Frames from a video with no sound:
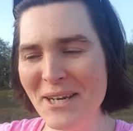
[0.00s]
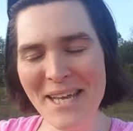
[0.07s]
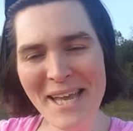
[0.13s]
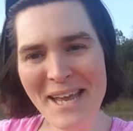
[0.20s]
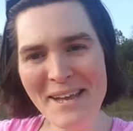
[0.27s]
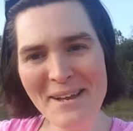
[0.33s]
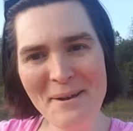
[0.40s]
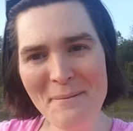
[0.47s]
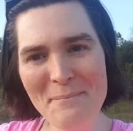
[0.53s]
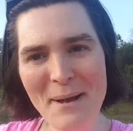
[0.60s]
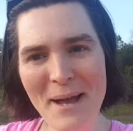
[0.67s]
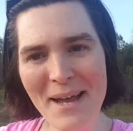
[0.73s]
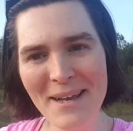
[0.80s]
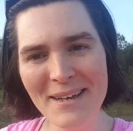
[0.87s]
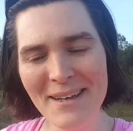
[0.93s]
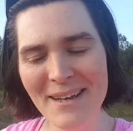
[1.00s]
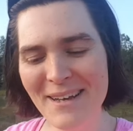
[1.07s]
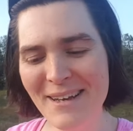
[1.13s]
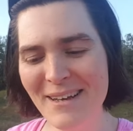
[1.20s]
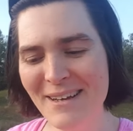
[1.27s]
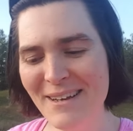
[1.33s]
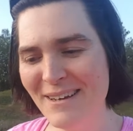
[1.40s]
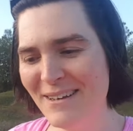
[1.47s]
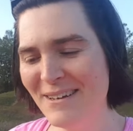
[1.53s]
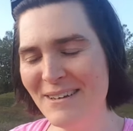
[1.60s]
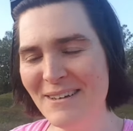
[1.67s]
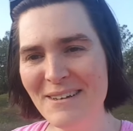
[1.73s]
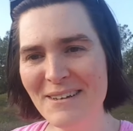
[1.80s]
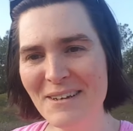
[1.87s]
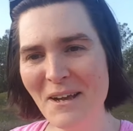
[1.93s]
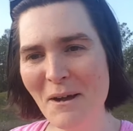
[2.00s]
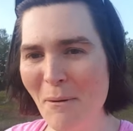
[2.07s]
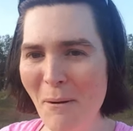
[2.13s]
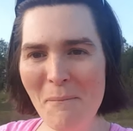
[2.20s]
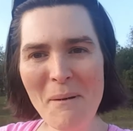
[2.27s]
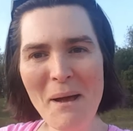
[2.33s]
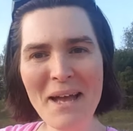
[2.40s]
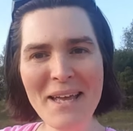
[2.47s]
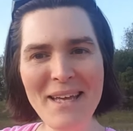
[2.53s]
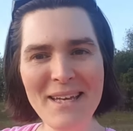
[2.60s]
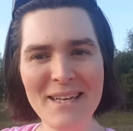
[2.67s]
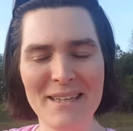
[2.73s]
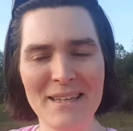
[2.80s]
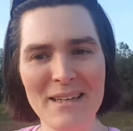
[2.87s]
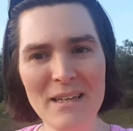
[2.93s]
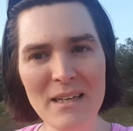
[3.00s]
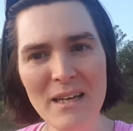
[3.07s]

He can't come back. Come on back in.